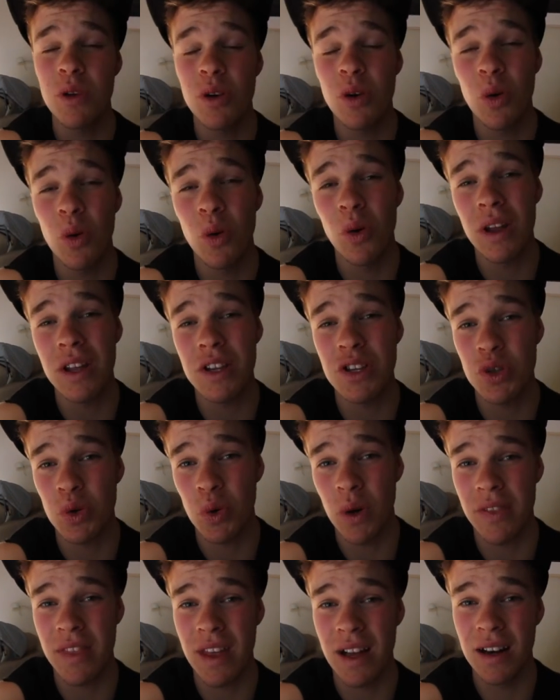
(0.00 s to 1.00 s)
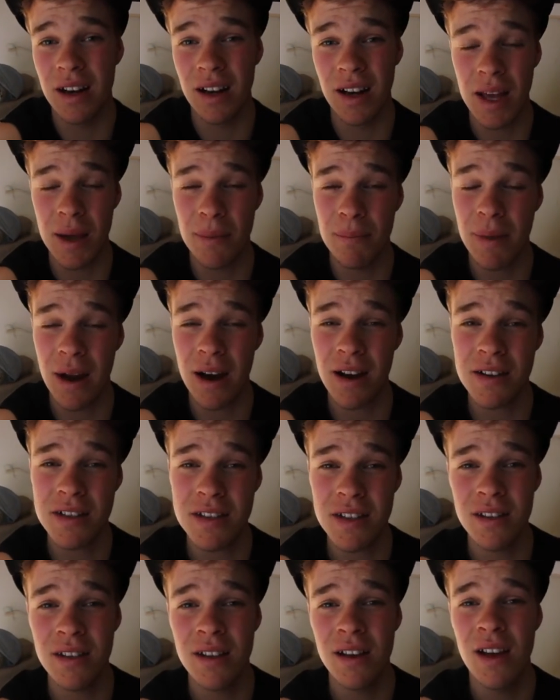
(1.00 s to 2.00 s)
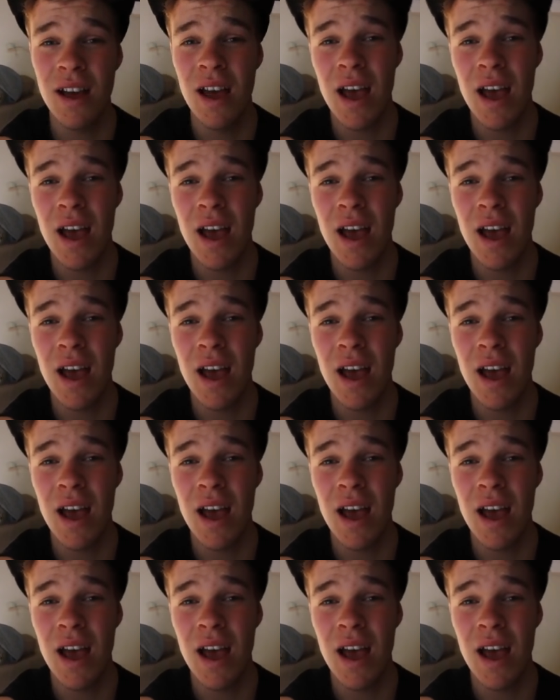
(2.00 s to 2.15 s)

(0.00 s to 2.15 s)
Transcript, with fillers: you all enjoyed that little comparison